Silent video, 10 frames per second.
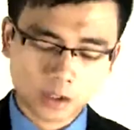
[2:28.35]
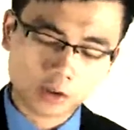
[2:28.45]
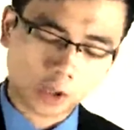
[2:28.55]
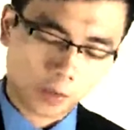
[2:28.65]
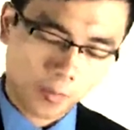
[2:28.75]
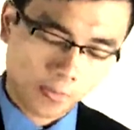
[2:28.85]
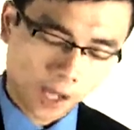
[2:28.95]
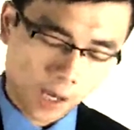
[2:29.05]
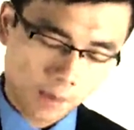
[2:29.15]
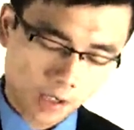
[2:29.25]
So
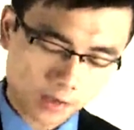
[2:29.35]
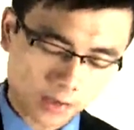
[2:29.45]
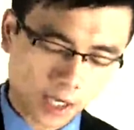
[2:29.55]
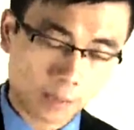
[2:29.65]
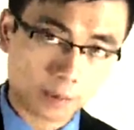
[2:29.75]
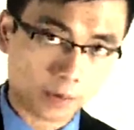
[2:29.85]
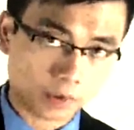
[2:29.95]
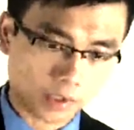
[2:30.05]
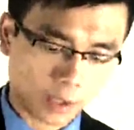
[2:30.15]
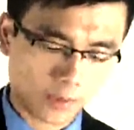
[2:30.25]
9 marks, 9
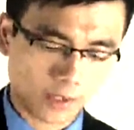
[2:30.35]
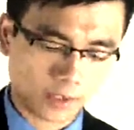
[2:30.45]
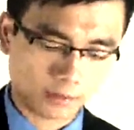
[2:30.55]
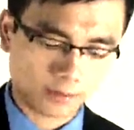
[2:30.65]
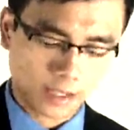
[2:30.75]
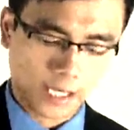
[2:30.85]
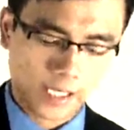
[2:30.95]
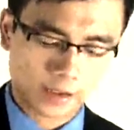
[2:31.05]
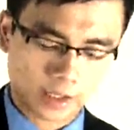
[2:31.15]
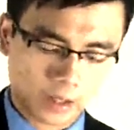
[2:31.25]
points, that'll be enough.
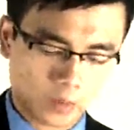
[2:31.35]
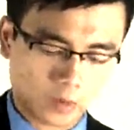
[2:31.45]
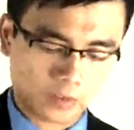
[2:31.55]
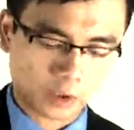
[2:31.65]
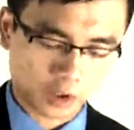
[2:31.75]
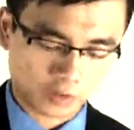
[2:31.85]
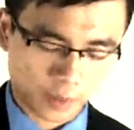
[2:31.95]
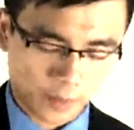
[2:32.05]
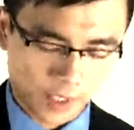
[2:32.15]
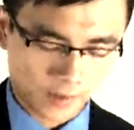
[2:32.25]
Okay, so we finish off
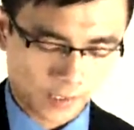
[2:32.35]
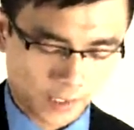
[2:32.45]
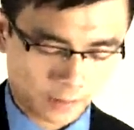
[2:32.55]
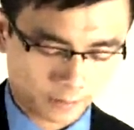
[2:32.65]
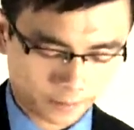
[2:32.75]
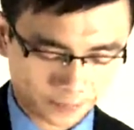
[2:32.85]
the Part A.